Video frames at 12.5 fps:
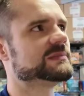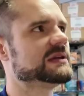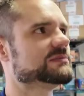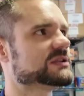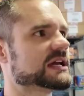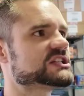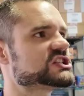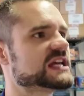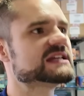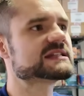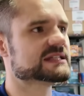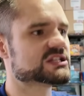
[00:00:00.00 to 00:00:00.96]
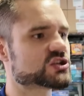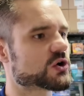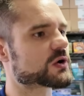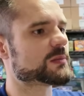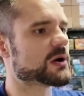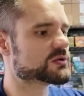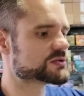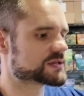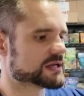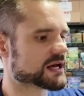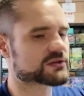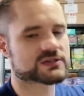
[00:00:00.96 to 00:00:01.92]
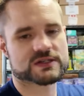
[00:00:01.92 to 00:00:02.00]
people like chase these chocobos and
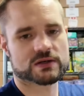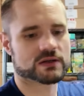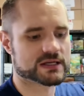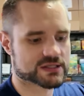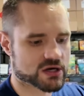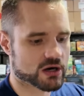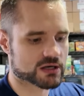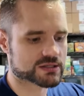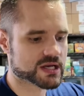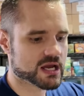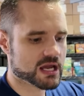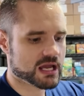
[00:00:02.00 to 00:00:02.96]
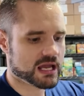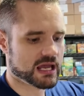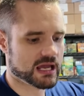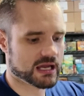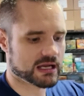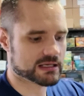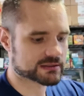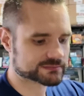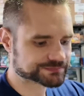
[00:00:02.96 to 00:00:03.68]
other serialized cards and